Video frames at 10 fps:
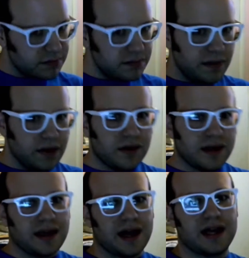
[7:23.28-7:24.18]
you
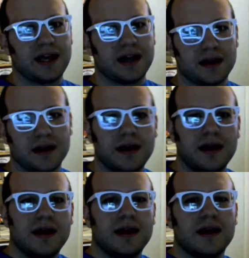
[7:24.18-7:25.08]
can kind of get a
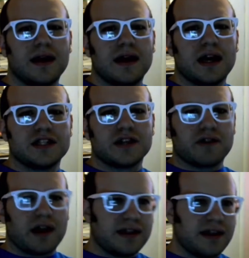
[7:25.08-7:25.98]
general
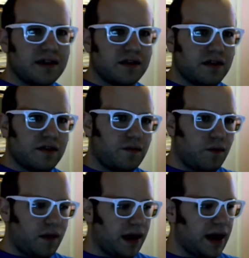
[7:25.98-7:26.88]
idea of
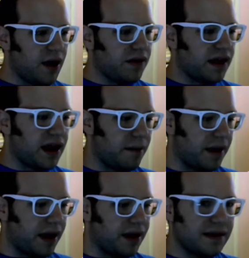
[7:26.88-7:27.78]
how the
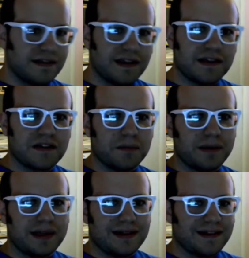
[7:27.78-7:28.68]
combat system
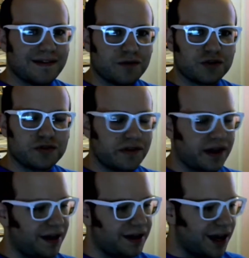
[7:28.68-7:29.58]
in this virtual
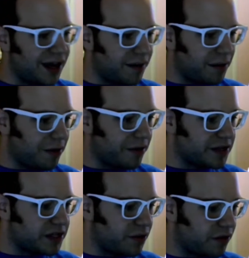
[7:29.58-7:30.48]
reality
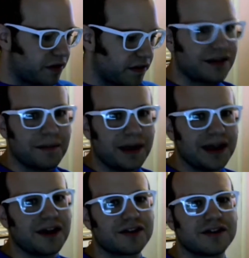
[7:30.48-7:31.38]
MMORPG works. The main
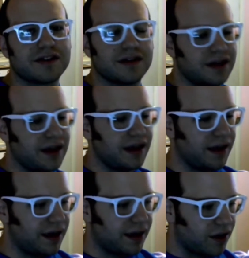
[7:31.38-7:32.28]
character
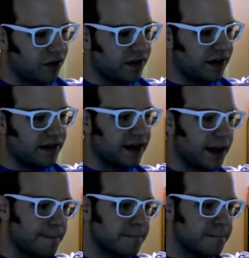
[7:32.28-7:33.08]
goes into this game,